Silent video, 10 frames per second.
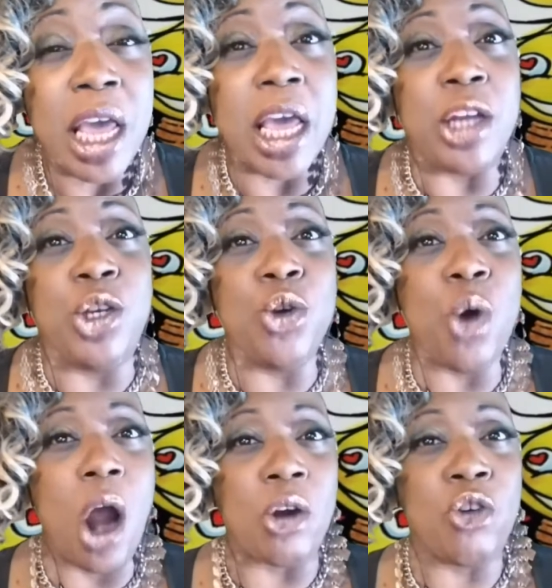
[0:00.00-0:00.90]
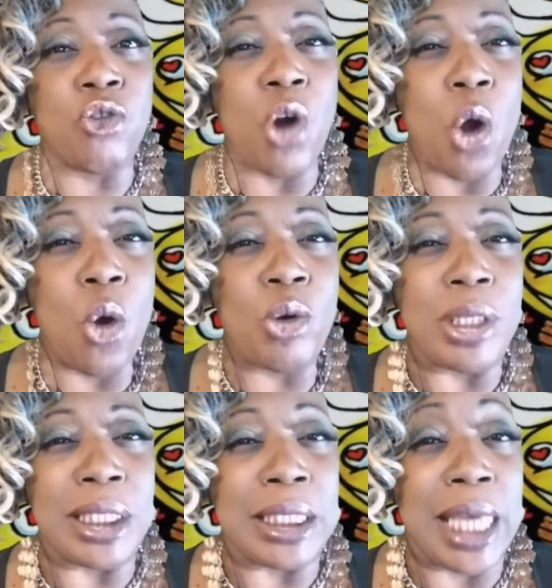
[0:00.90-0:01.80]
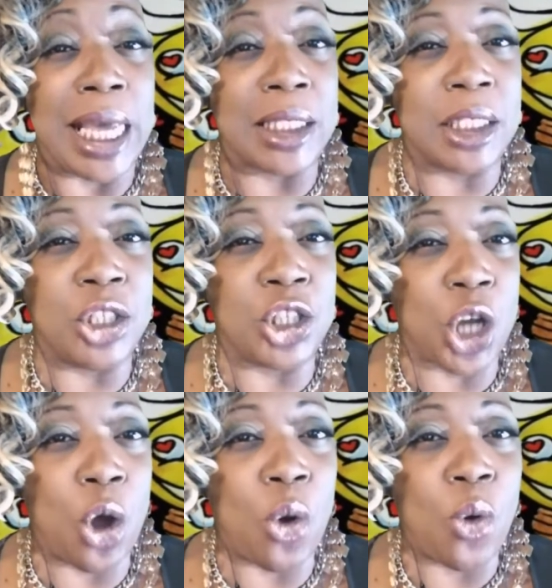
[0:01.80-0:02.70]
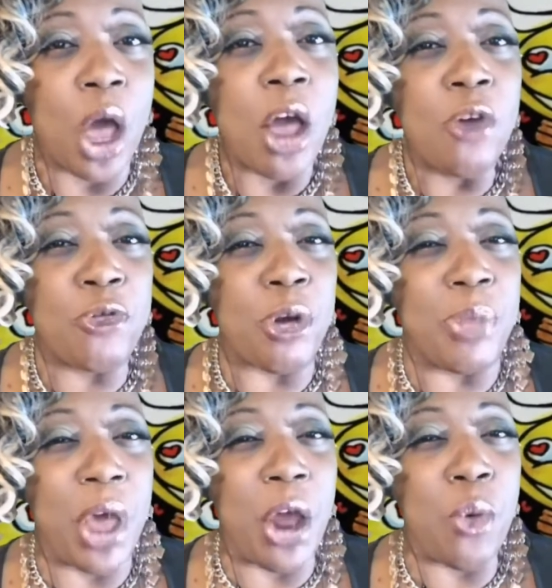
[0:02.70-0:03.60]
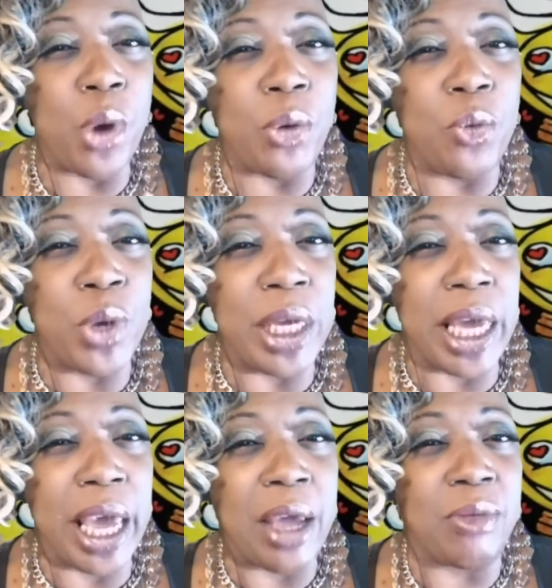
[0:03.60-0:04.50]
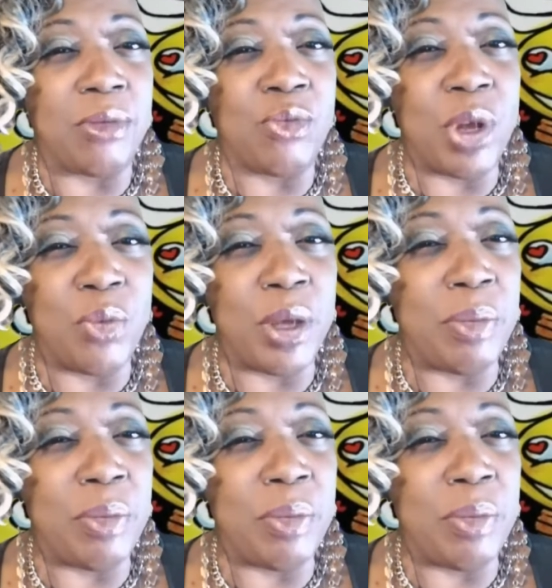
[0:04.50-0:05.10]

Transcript: and do our grown sexy show from there one weekend when we